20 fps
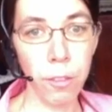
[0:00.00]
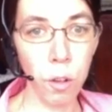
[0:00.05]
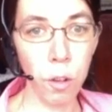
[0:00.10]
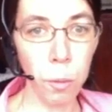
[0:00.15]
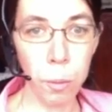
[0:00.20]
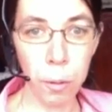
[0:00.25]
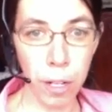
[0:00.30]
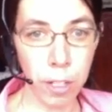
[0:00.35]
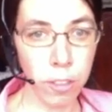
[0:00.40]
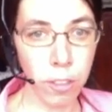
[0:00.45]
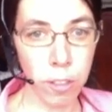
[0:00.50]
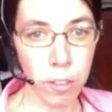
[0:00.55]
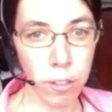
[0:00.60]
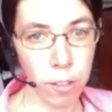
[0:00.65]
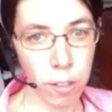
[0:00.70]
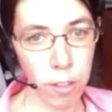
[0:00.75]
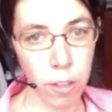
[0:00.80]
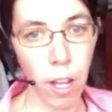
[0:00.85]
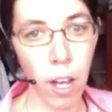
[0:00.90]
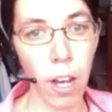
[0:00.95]
of full
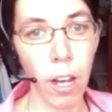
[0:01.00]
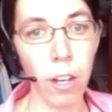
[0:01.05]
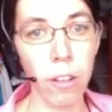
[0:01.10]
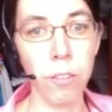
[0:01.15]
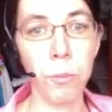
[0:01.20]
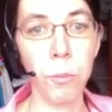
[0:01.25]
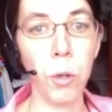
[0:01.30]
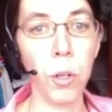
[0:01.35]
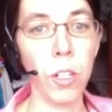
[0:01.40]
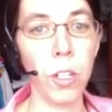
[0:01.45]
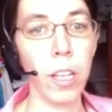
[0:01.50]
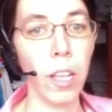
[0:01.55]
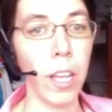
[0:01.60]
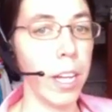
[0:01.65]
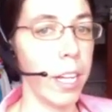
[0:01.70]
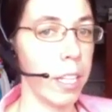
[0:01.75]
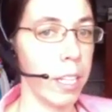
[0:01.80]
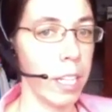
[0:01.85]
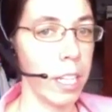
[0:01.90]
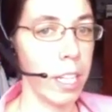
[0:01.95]
presence and love, more than
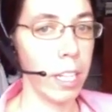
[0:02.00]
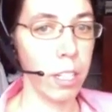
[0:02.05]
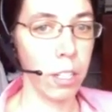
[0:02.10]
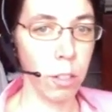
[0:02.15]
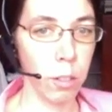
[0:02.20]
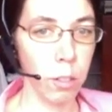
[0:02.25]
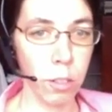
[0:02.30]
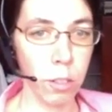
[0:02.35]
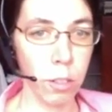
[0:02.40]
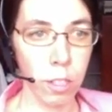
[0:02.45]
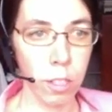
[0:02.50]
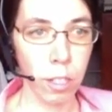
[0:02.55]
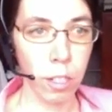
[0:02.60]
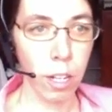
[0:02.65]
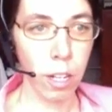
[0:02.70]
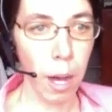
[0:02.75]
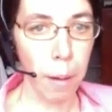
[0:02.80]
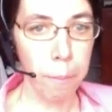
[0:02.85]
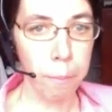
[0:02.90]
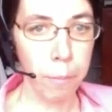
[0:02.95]
likely you'll
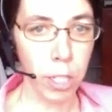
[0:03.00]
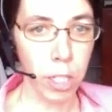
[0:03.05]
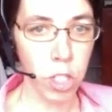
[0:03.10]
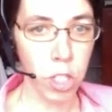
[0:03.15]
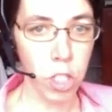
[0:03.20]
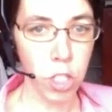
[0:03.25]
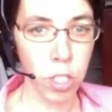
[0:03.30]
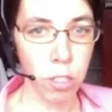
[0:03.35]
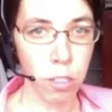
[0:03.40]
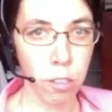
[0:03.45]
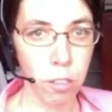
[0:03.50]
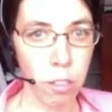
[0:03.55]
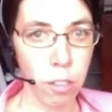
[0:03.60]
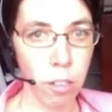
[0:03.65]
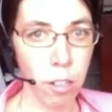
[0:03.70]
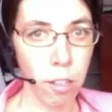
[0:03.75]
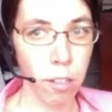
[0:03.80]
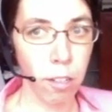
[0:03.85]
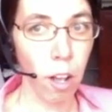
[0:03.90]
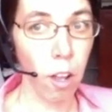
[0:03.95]
accomplish
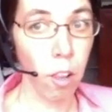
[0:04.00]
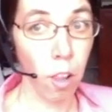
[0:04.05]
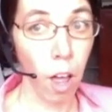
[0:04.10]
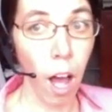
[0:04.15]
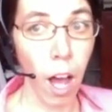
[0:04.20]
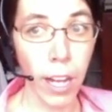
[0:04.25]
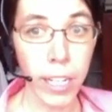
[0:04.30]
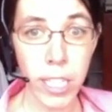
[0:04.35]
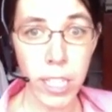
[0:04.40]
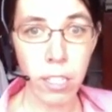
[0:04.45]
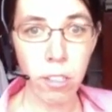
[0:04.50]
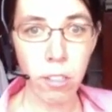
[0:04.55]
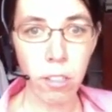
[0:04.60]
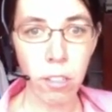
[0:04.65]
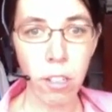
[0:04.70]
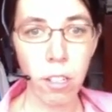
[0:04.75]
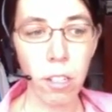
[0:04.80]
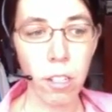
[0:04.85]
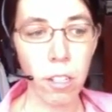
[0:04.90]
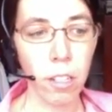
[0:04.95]
a lot.
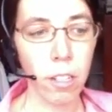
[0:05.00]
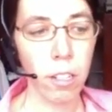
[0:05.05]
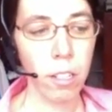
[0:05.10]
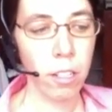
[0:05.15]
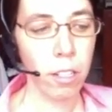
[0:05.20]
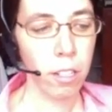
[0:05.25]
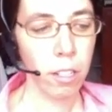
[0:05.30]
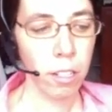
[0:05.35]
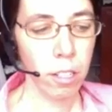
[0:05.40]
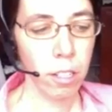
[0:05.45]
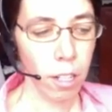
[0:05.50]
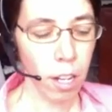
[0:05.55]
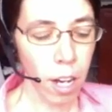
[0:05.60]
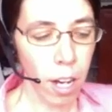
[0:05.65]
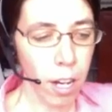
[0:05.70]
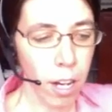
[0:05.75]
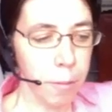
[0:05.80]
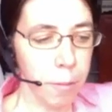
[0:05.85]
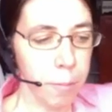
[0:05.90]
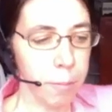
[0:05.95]

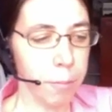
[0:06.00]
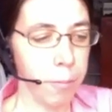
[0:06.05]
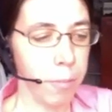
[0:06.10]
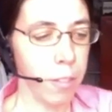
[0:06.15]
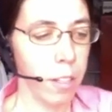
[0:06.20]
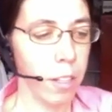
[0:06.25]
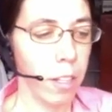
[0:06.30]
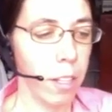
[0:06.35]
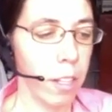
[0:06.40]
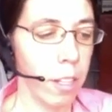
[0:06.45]
And